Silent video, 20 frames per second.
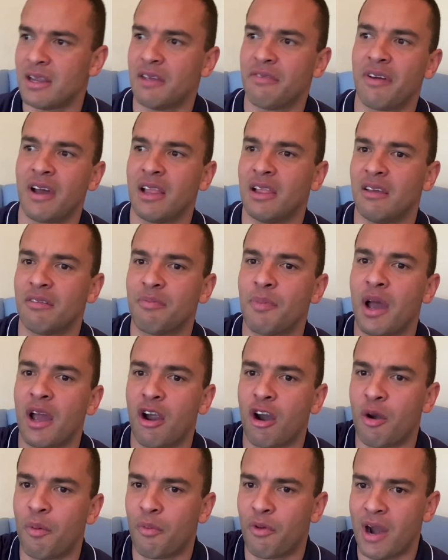I lift my
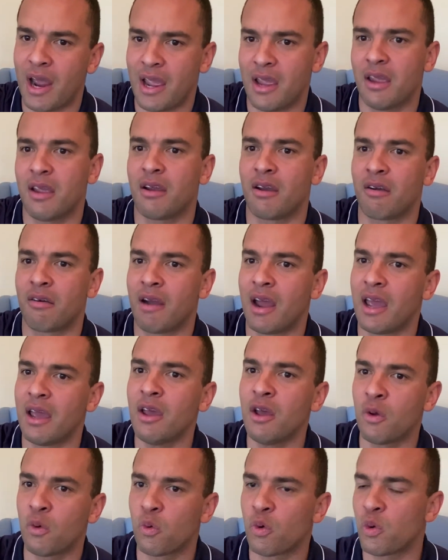arm right here, right,
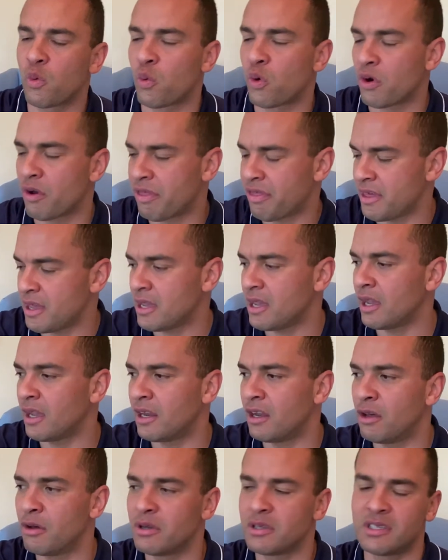we're thinking and
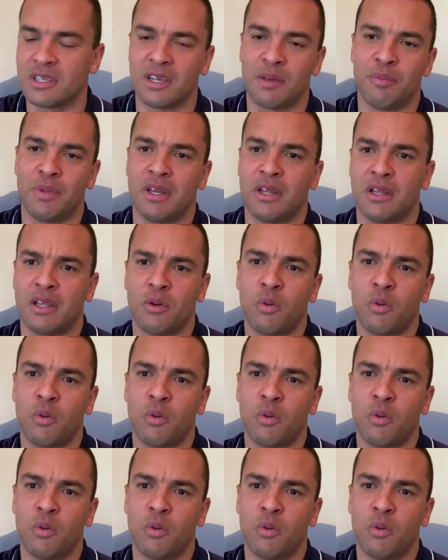noticing immediately.